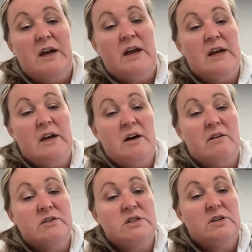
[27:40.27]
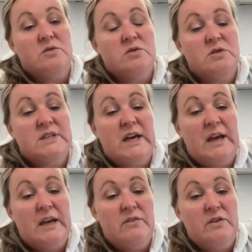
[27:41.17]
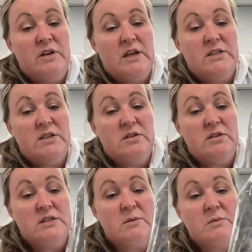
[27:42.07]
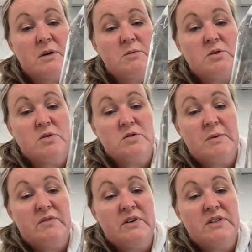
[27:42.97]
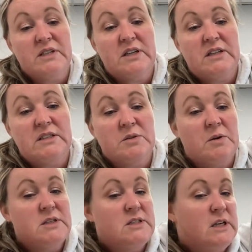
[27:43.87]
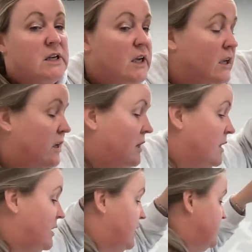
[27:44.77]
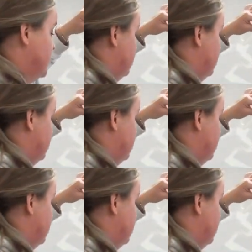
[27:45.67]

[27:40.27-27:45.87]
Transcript: encouraging your dog to eat if you need to, because sometimes dogs are a bit fussy and this is quite stinky. They do